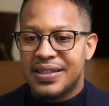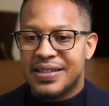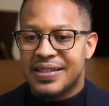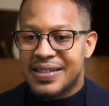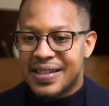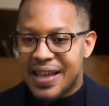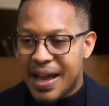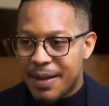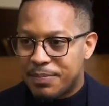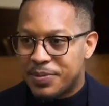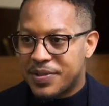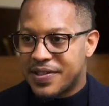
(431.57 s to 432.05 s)

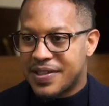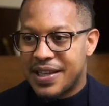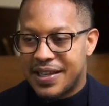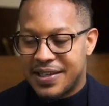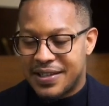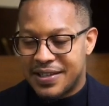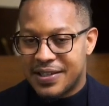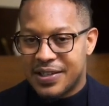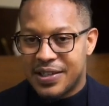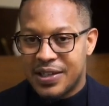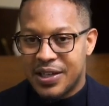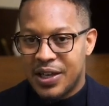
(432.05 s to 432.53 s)

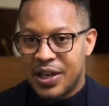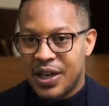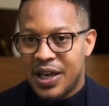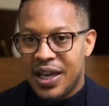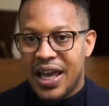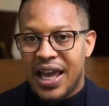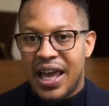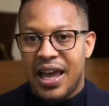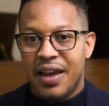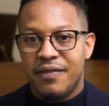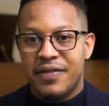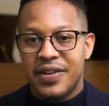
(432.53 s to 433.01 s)
substance,
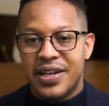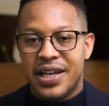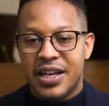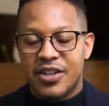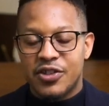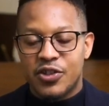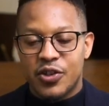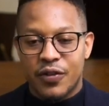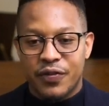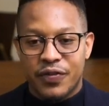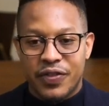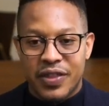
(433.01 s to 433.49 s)

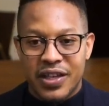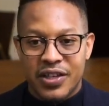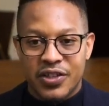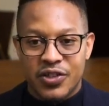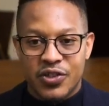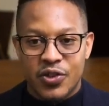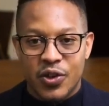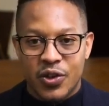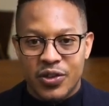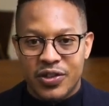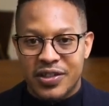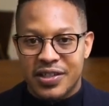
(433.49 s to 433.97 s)
evidence of
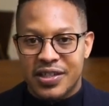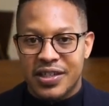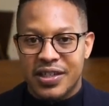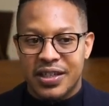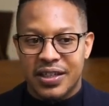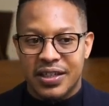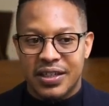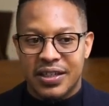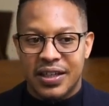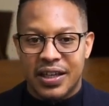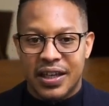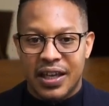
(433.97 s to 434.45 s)
things not
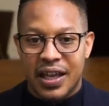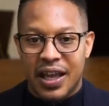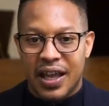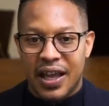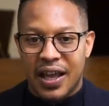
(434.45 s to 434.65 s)
seen,